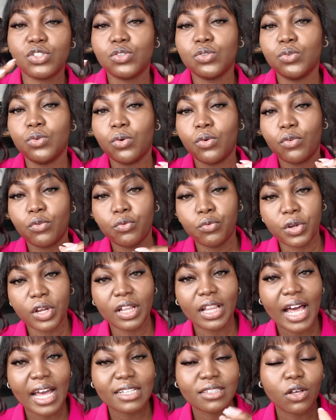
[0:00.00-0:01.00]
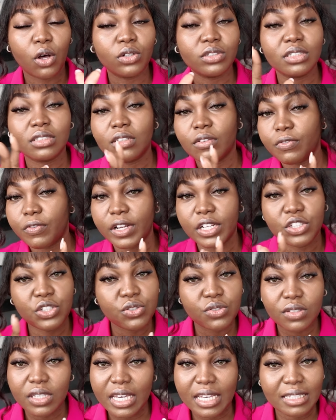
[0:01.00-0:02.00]
to realize all the different
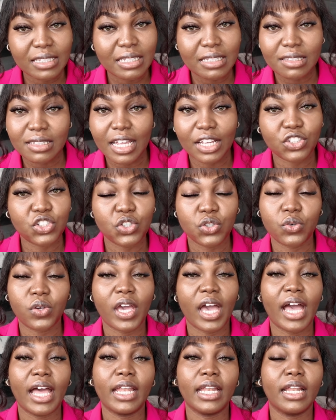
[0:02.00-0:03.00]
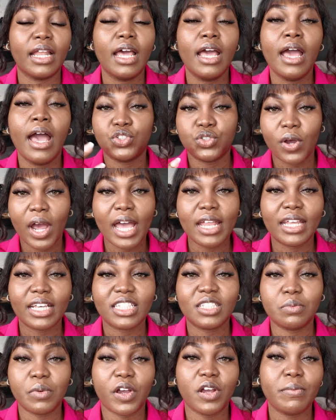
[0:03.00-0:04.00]
use cases that you can try and
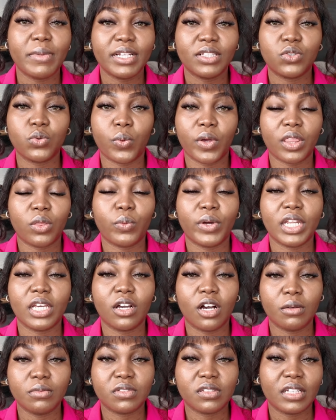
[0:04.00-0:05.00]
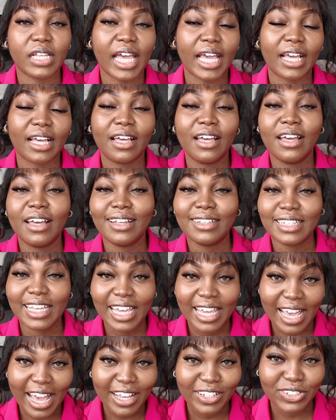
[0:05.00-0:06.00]
experiment with when it comes to like
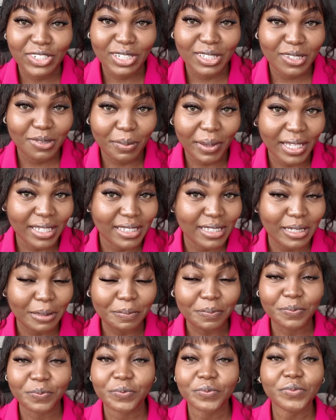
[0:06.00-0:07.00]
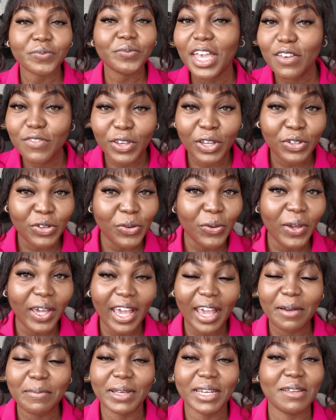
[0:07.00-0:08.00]
the AI agent space. If you're new
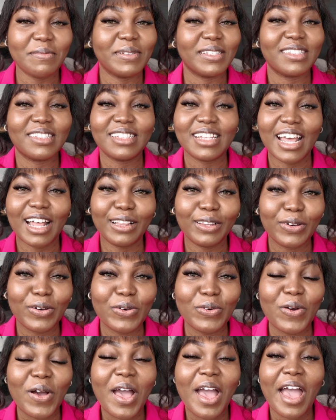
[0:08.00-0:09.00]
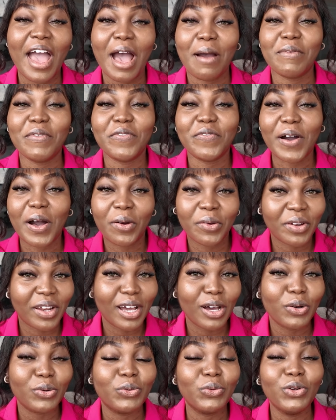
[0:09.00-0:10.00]
here, my name is Nello. I'm a founder
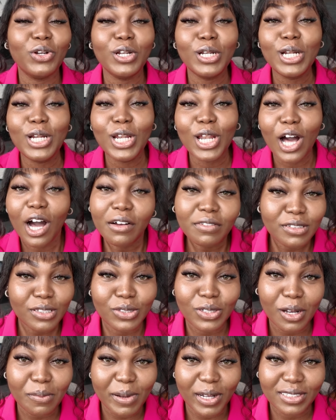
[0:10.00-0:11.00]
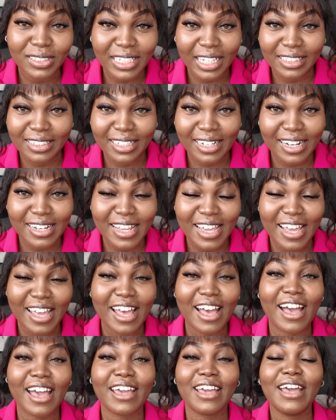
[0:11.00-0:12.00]
who loves to talk about tech, data, and
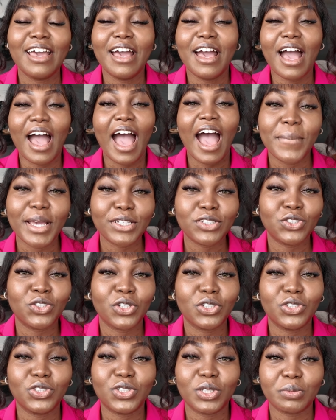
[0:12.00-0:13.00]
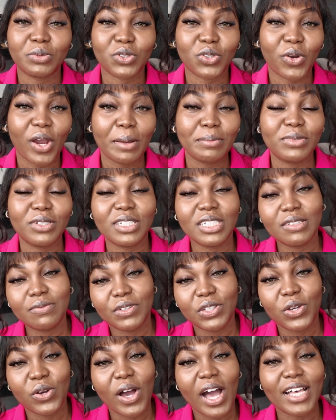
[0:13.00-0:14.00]
AI. Make sure you subscribe to this
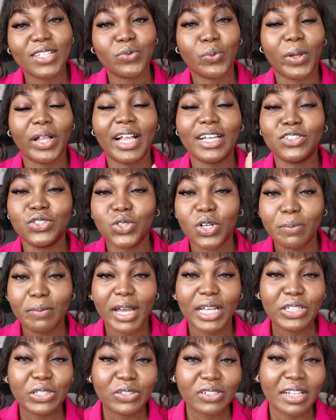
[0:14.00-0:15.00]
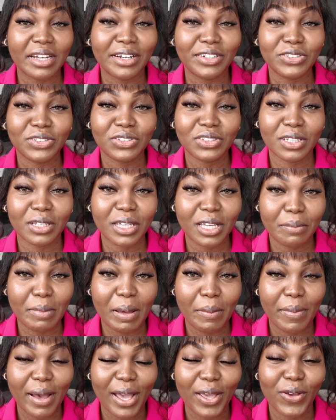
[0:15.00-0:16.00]
video as well as join my newsletter using the link in
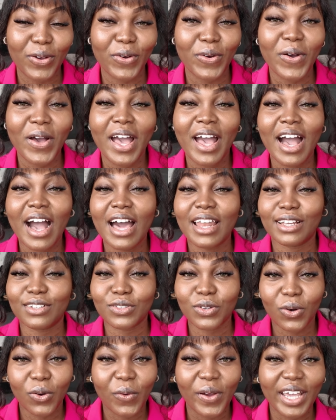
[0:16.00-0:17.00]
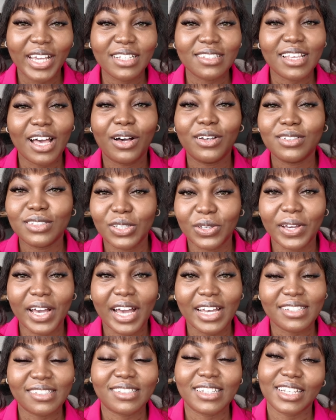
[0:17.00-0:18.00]
my bio. And as always, I'll see you
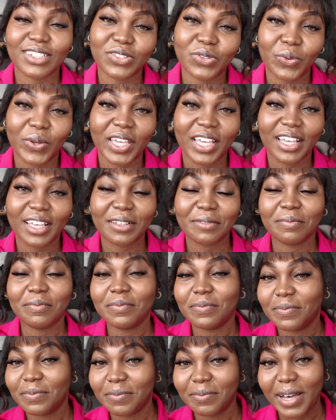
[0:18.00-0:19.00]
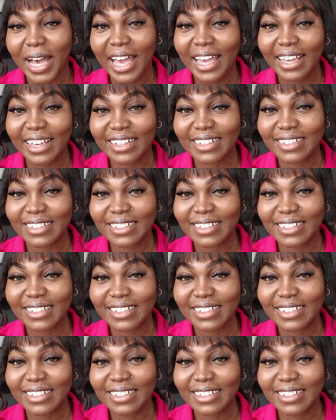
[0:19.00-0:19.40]
guys next week. Bye.